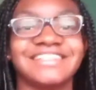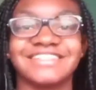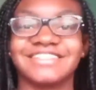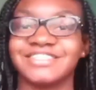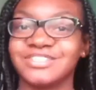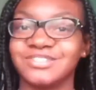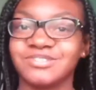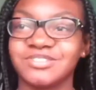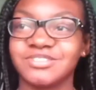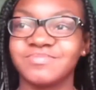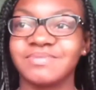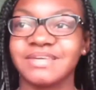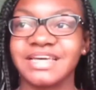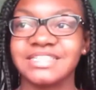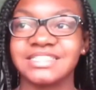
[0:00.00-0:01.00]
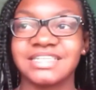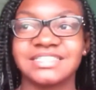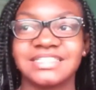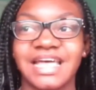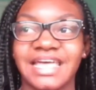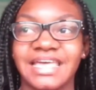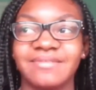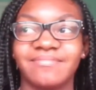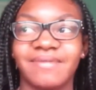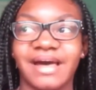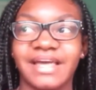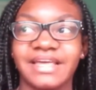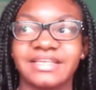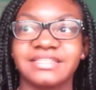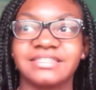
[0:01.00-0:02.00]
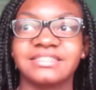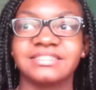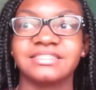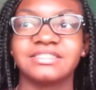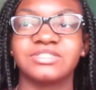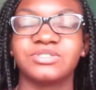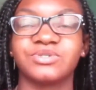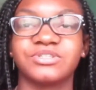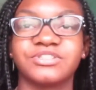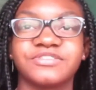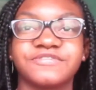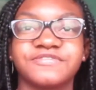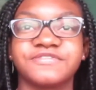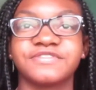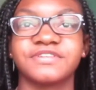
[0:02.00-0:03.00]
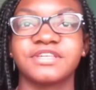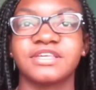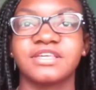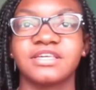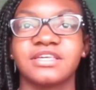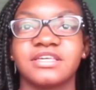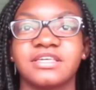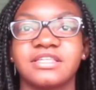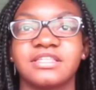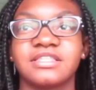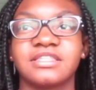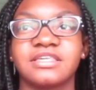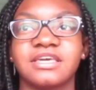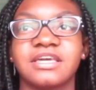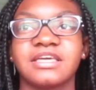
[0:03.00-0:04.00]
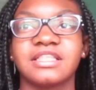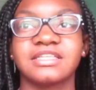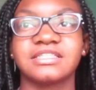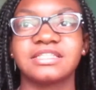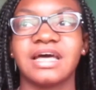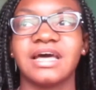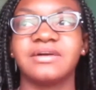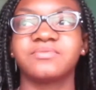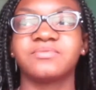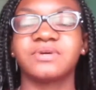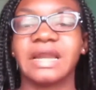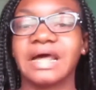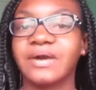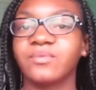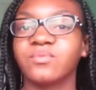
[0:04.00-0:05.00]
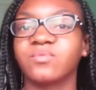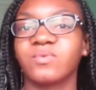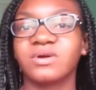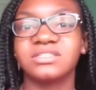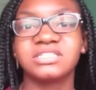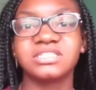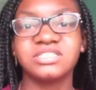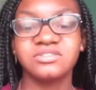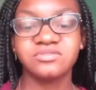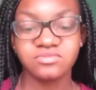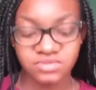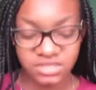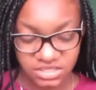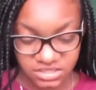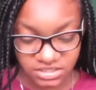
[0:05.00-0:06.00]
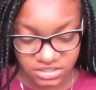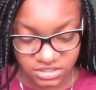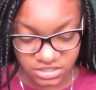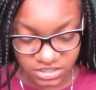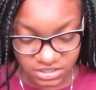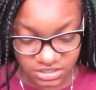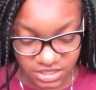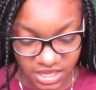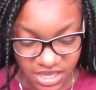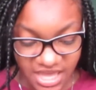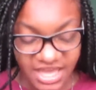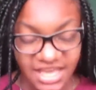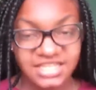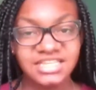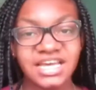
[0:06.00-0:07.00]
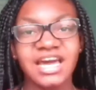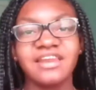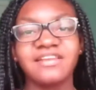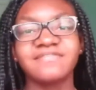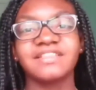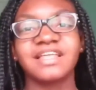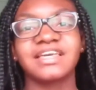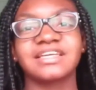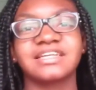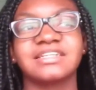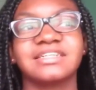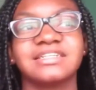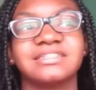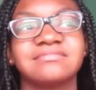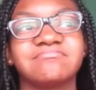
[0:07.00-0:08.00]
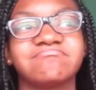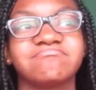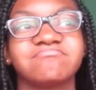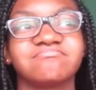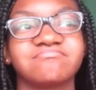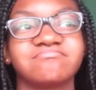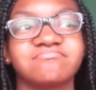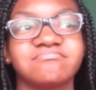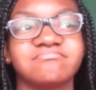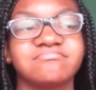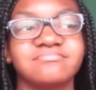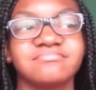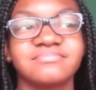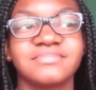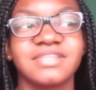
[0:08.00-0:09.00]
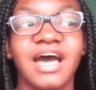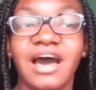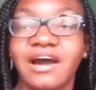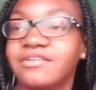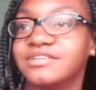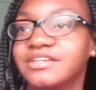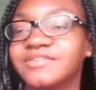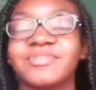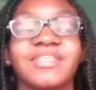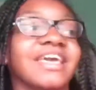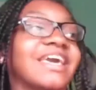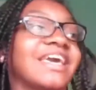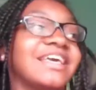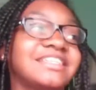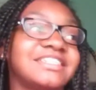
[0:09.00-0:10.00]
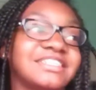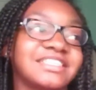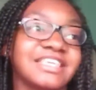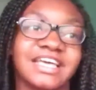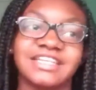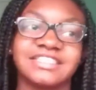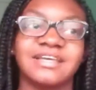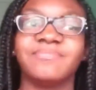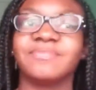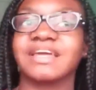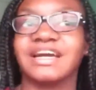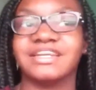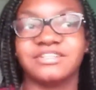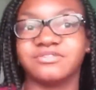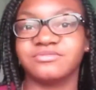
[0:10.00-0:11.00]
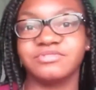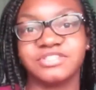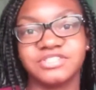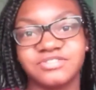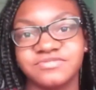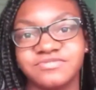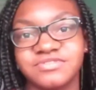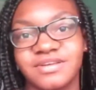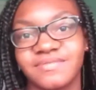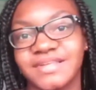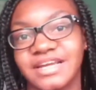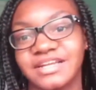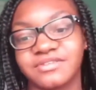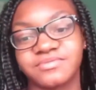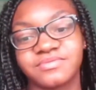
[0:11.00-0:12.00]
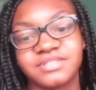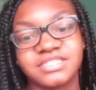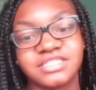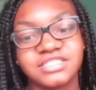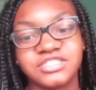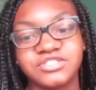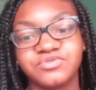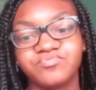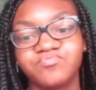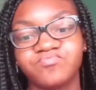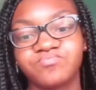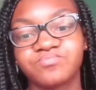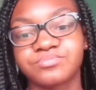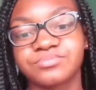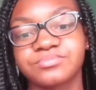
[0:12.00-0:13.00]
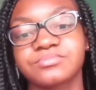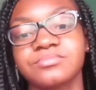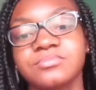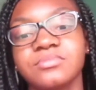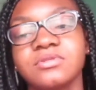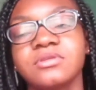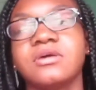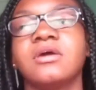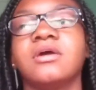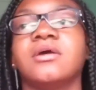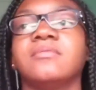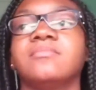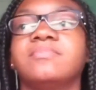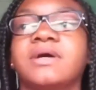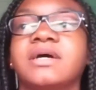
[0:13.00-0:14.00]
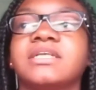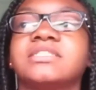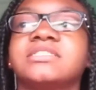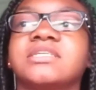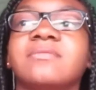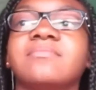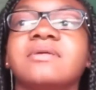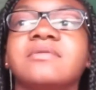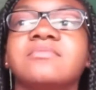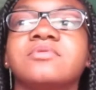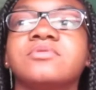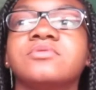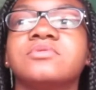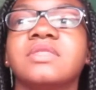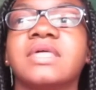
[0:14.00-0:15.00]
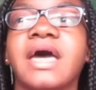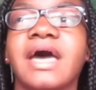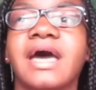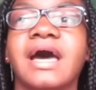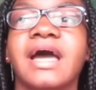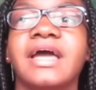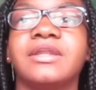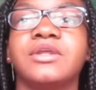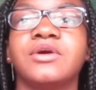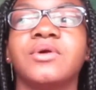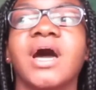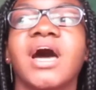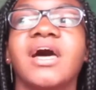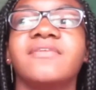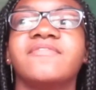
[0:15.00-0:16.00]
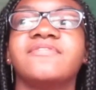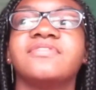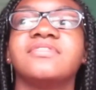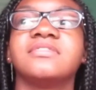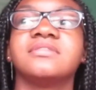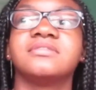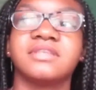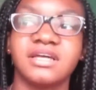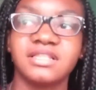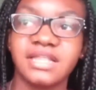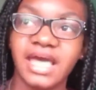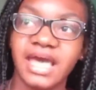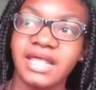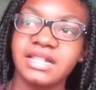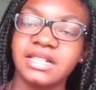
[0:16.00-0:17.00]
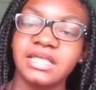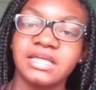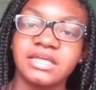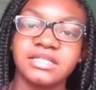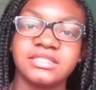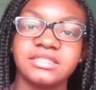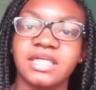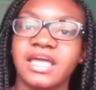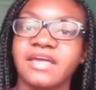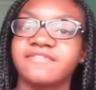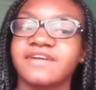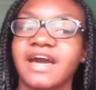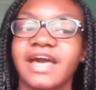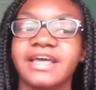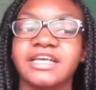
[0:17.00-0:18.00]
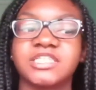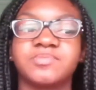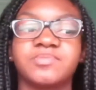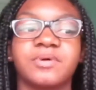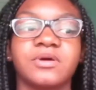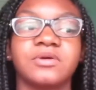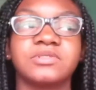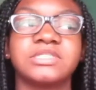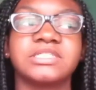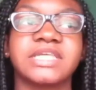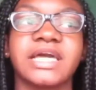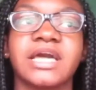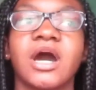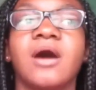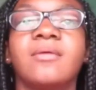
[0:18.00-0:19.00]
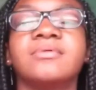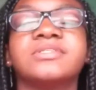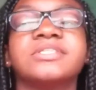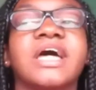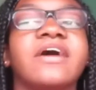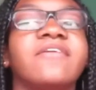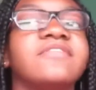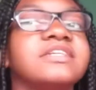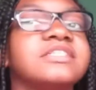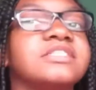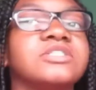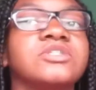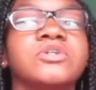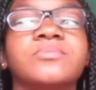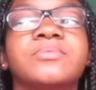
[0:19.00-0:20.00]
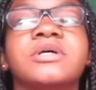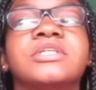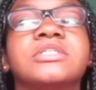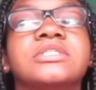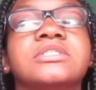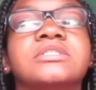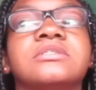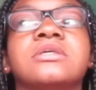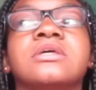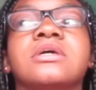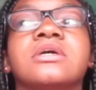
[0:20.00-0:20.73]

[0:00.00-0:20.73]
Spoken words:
nudes because that's not in my sort of thing. That's not what I want to do. It's kind of like, I know. It's just like something I don't do, something I don't want to do. But some people that I know have done that, they've got exposed. It's like almost every single person